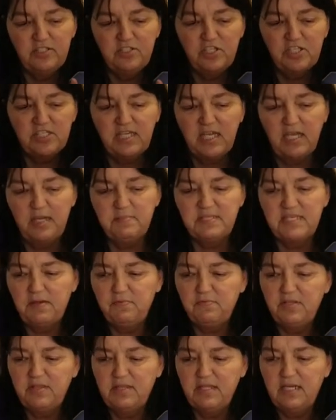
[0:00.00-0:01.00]
just keeps
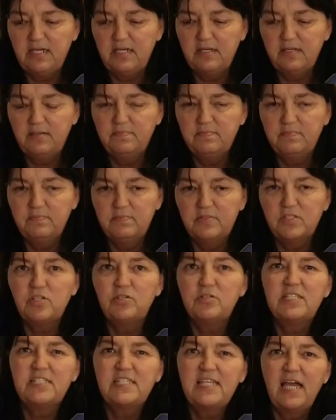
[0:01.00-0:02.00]
everything
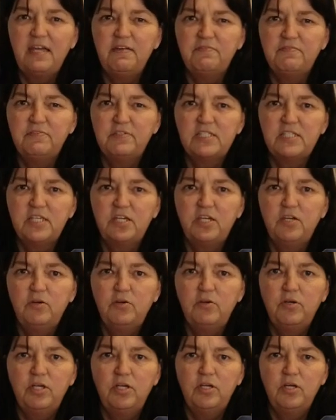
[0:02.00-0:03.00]
sort of safe and
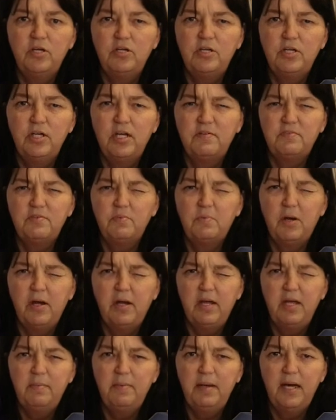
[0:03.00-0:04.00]
secure. You know, you don't have to
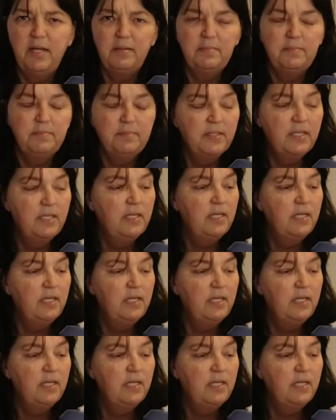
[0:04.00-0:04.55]
worry about them.